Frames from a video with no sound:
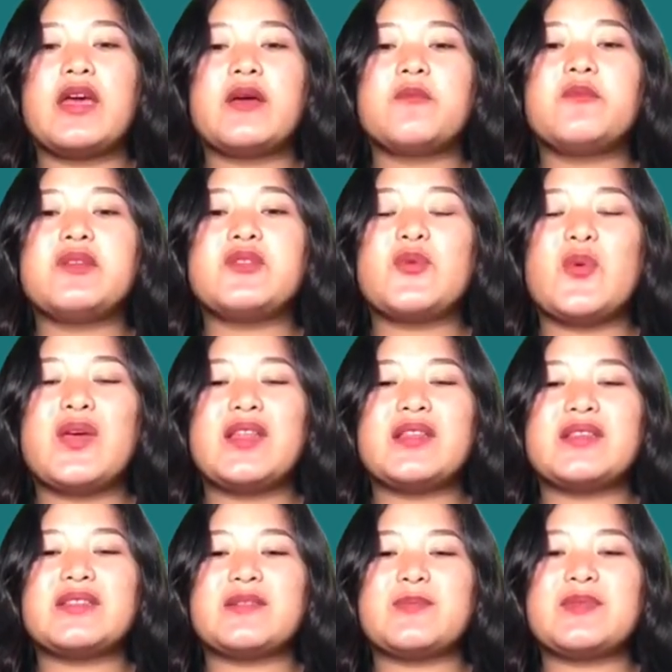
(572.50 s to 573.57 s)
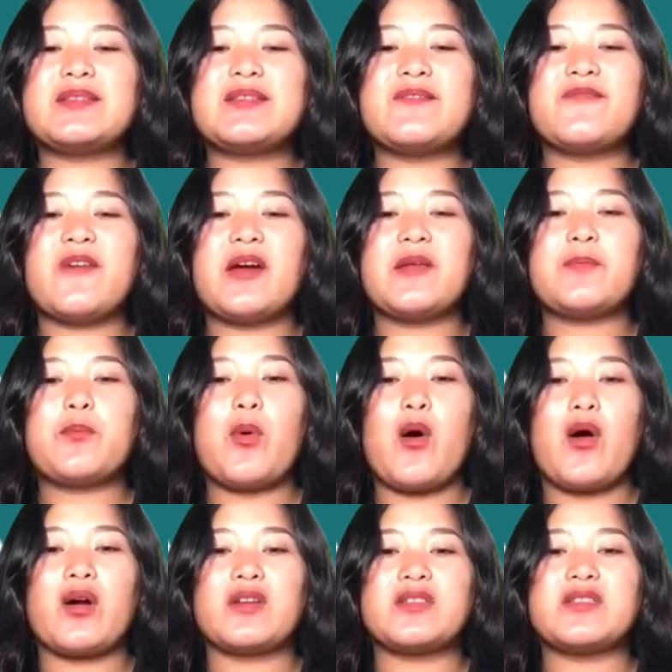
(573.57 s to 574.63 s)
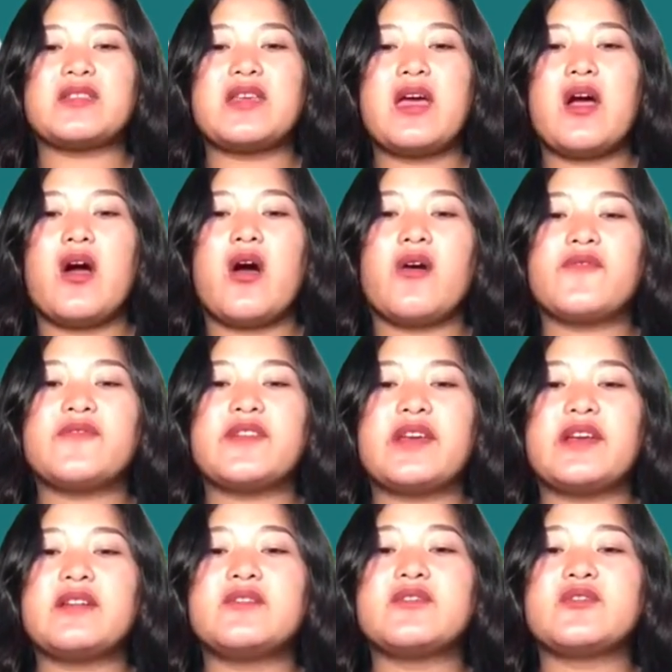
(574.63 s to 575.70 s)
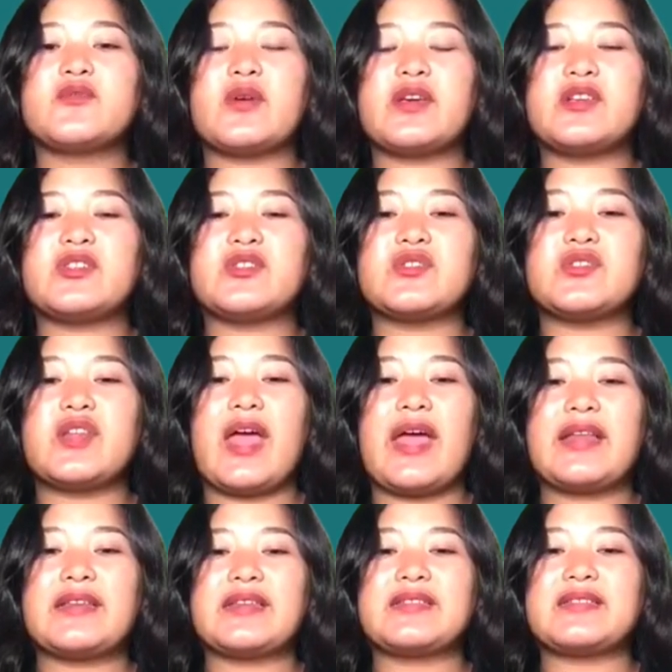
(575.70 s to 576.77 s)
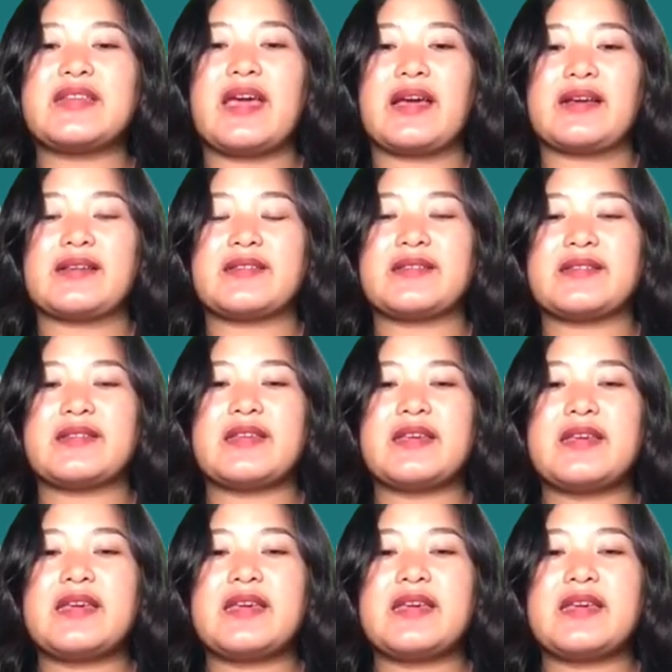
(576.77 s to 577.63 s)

between the specified parts of the illustration and the text.